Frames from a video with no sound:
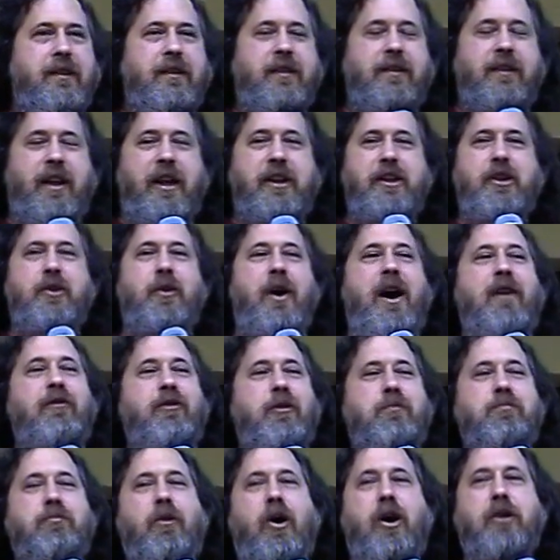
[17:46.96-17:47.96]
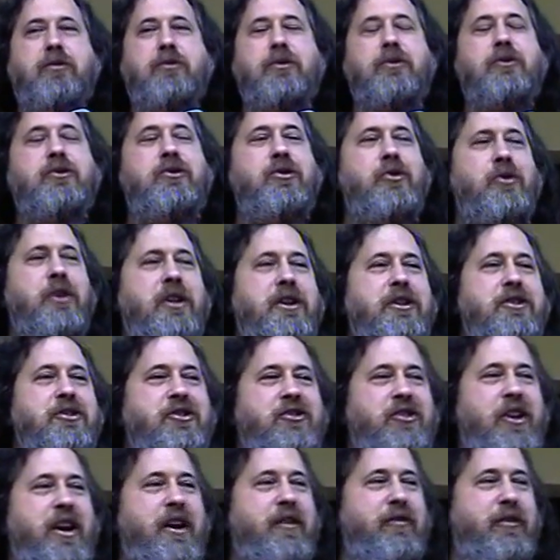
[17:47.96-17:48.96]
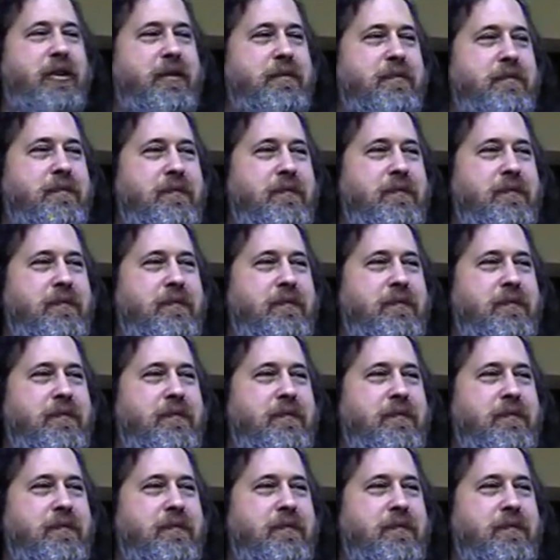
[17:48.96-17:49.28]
Then you have a moral duty to save it.